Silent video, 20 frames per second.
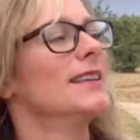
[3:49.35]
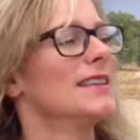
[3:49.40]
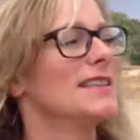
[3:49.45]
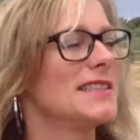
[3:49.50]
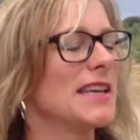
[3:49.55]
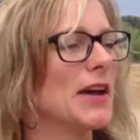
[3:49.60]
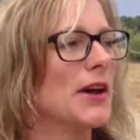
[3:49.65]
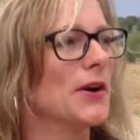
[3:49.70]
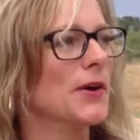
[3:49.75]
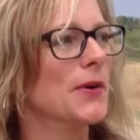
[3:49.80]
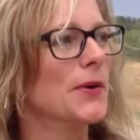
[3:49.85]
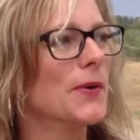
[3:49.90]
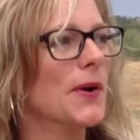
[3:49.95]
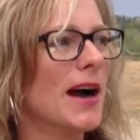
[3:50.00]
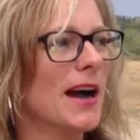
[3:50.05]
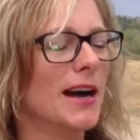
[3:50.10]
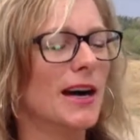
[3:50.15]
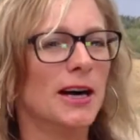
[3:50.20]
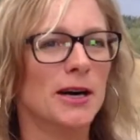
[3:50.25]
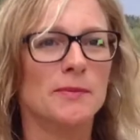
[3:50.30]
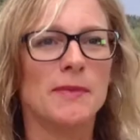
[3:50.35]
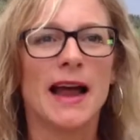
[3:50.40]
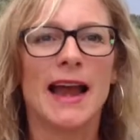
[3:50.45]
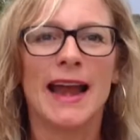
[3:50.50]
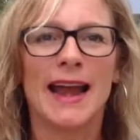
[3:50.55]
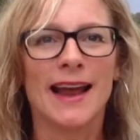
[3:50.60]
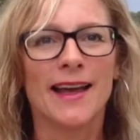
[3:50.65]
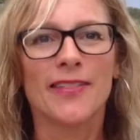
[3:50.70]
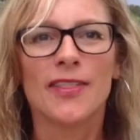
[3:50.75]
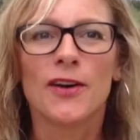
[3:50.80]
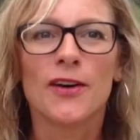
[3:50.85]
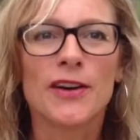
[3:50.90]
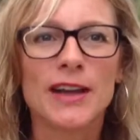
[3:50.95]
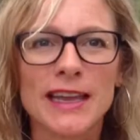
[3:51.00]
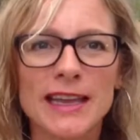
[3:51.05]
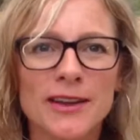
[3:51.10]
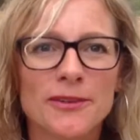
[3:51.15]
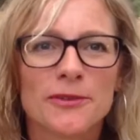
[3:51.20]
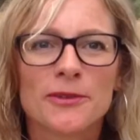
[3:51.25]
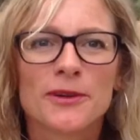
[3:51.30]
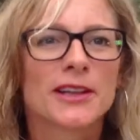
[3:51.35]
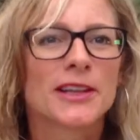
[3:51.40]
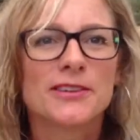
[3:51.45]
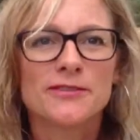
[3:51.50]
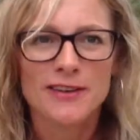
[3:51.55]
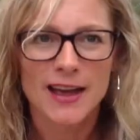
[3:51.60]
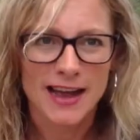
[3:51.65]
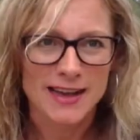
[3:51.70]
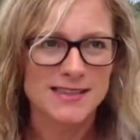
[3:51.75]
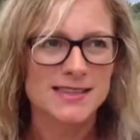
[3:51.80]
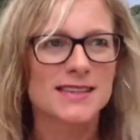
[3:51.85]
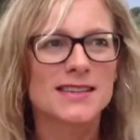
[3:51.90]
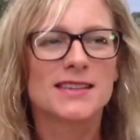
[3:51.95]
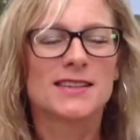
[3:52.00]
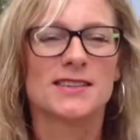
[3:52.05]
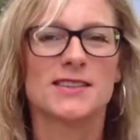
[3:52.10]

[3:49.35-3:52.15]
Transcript: So, and they'll eat really fast.